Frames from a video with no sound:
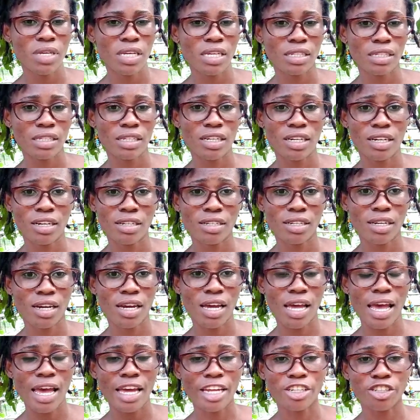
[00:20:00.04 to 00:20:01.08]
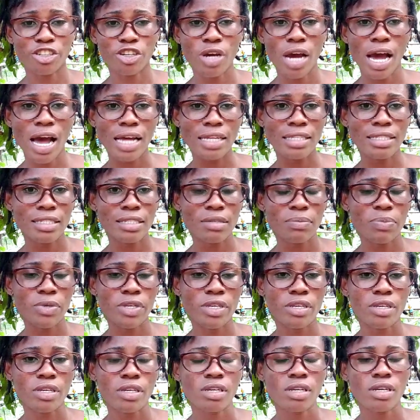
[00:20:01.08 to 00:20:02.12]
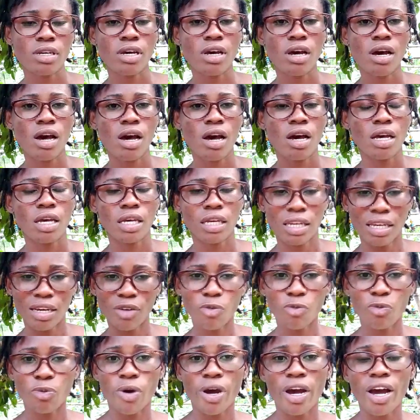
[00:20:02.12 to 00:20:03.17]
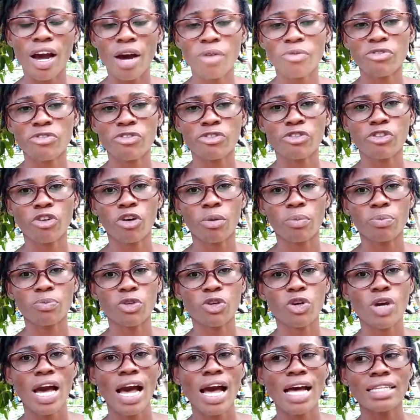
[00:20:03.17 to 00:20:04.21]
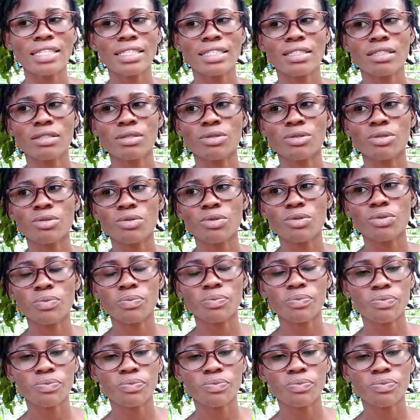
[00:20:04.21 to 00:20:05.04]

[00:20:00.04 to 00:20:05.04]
in Ghana, and you had to be, where I'm from, you had to,